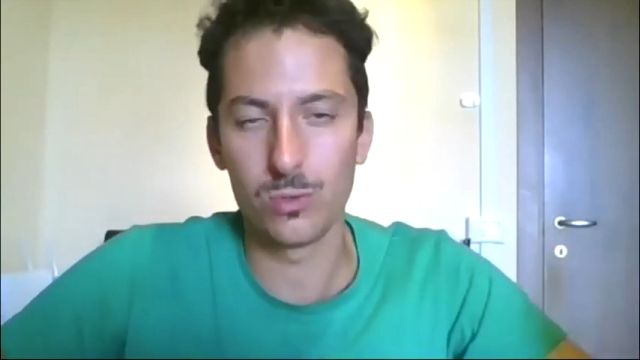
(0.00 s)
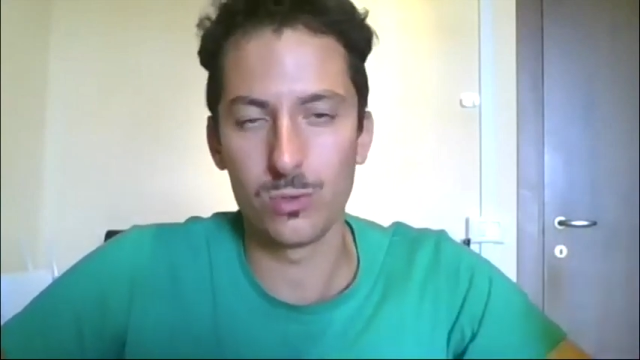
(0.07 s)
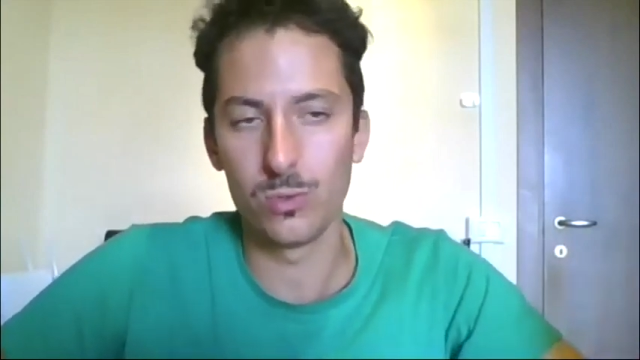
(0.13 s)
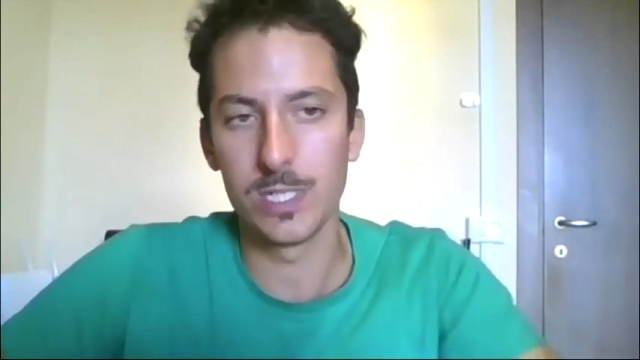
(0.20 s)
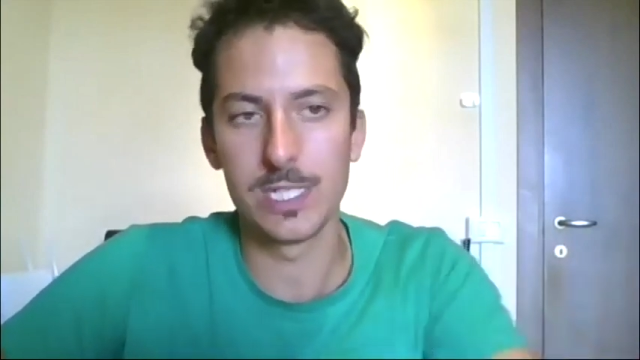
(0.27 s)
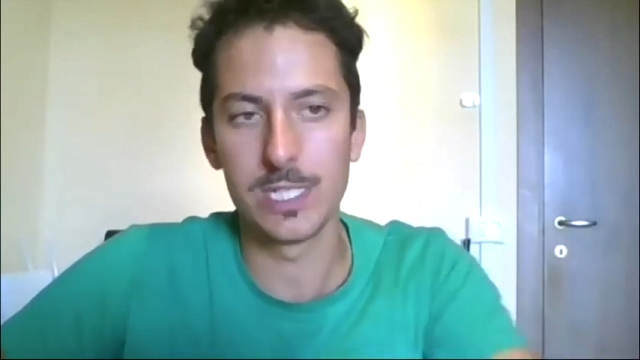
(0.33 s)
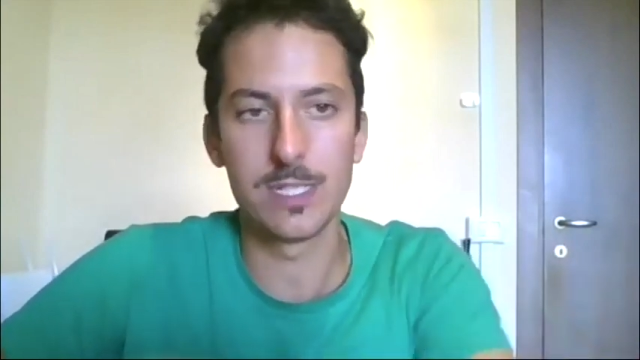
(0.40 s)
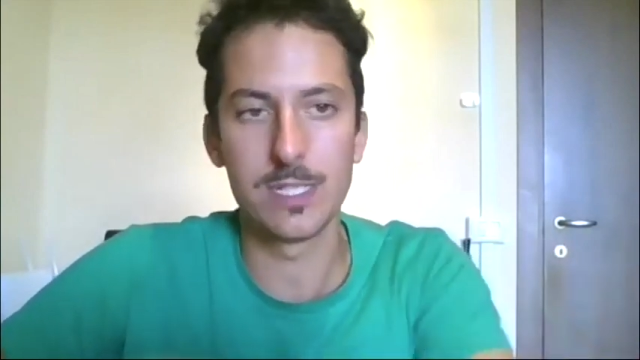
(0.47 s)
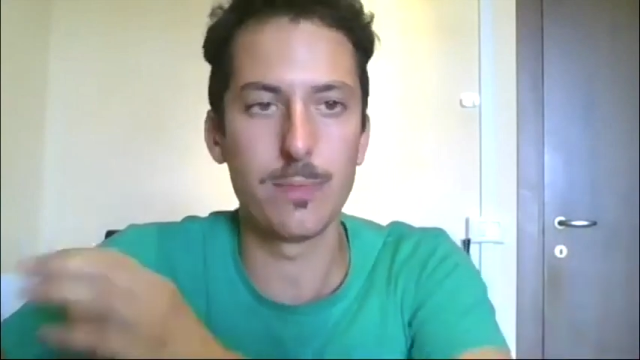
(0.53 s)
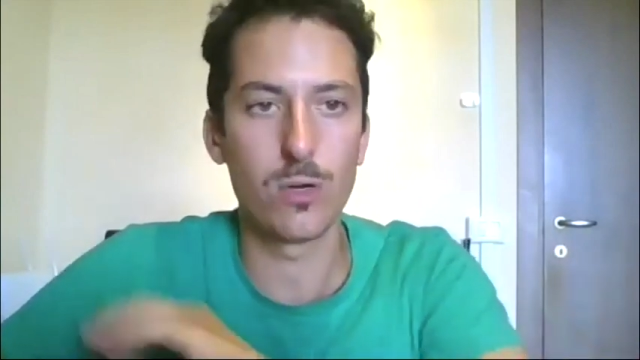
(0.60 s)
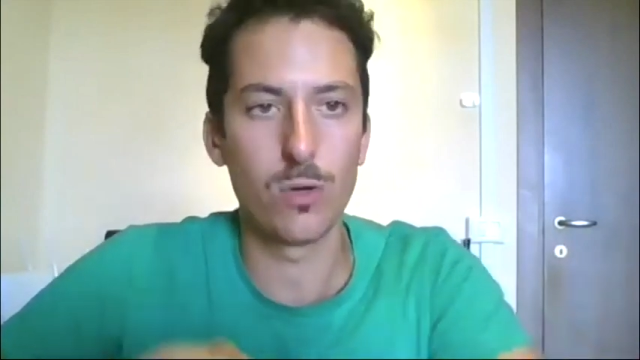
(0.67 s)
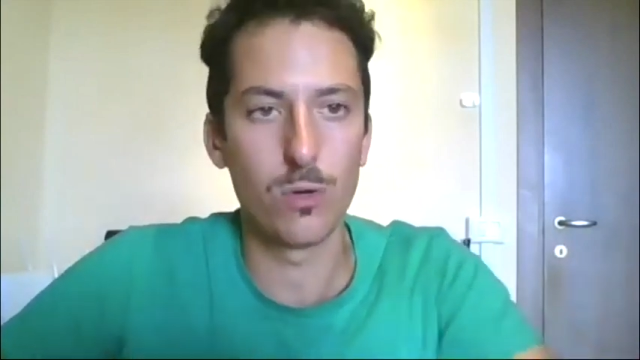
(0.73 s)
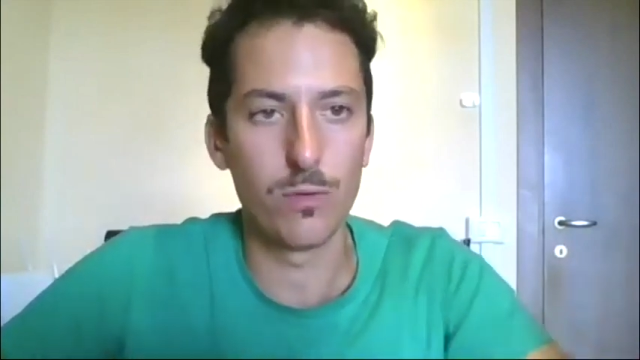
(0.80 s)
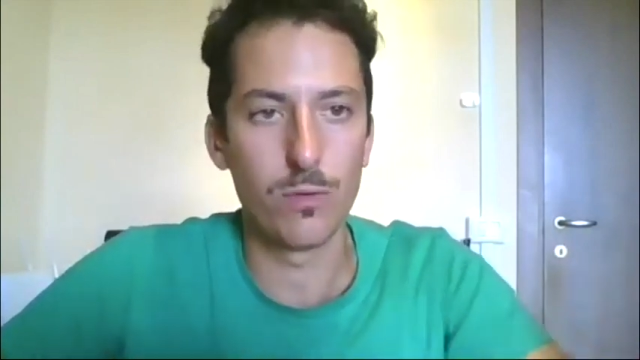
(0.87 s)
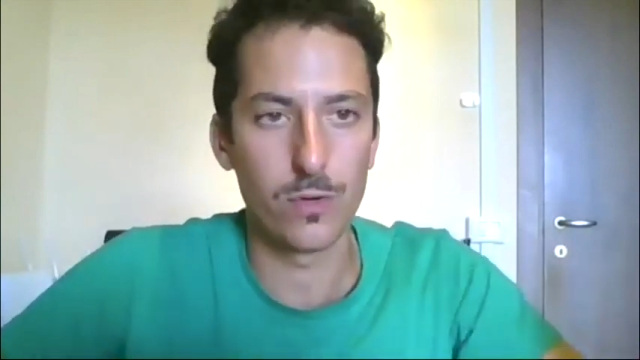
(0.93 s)
to another
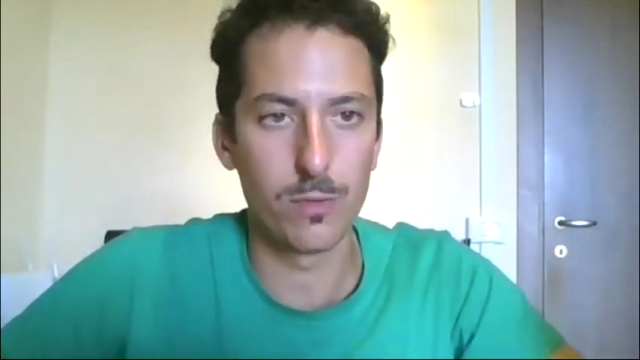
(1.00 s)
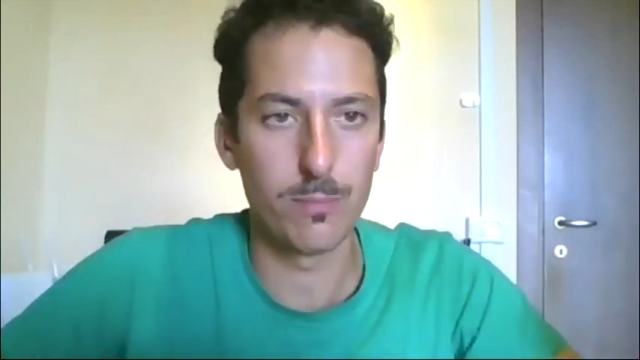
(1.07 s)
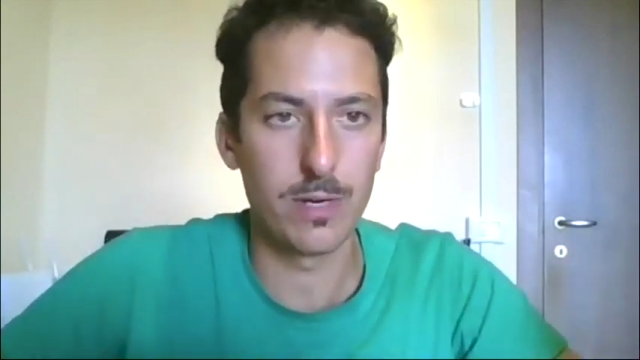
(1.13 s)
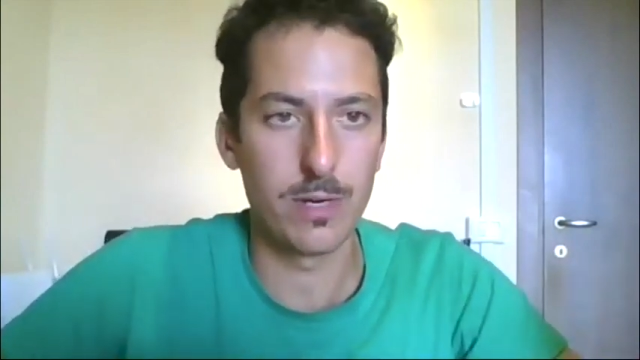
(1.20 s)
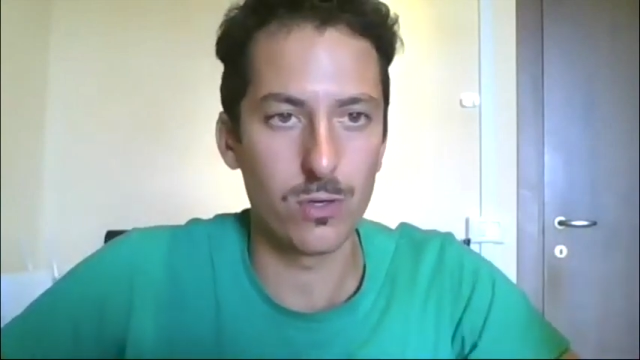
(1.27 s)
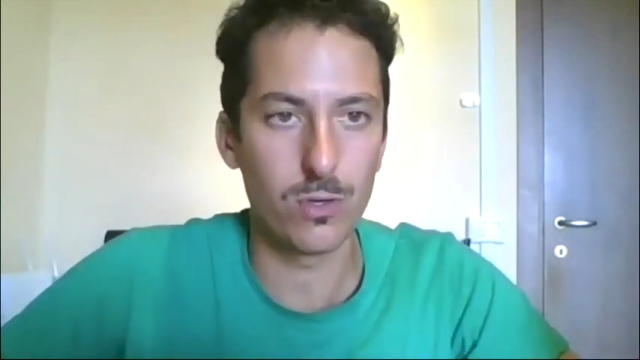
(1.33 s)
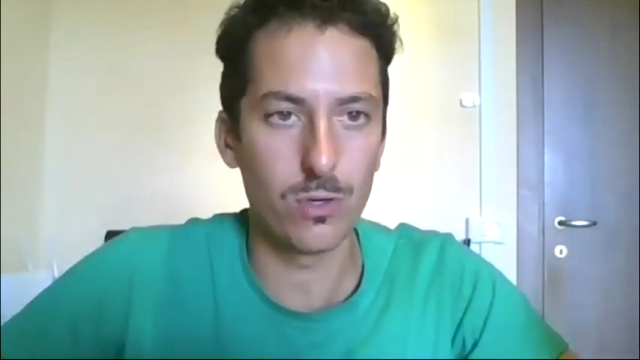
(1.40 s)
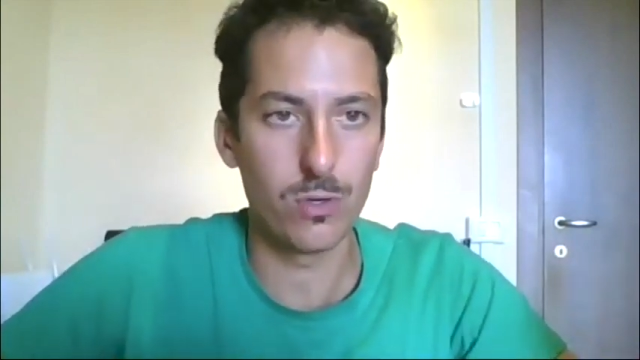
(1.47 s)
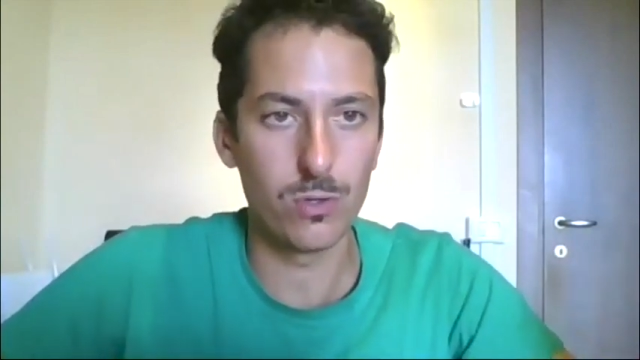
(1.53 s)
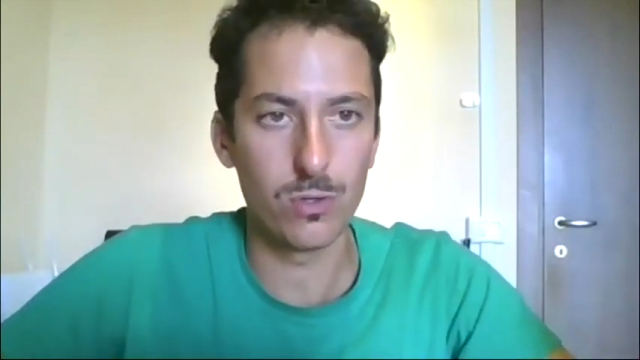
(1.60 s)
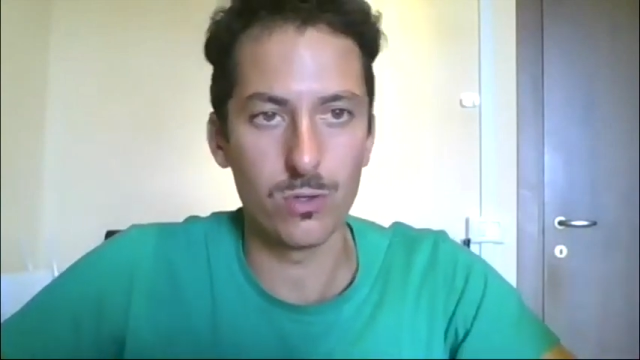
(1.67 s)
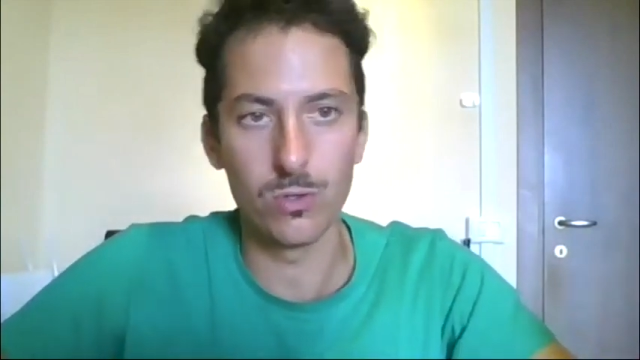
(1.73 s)
Barolo from Barolo,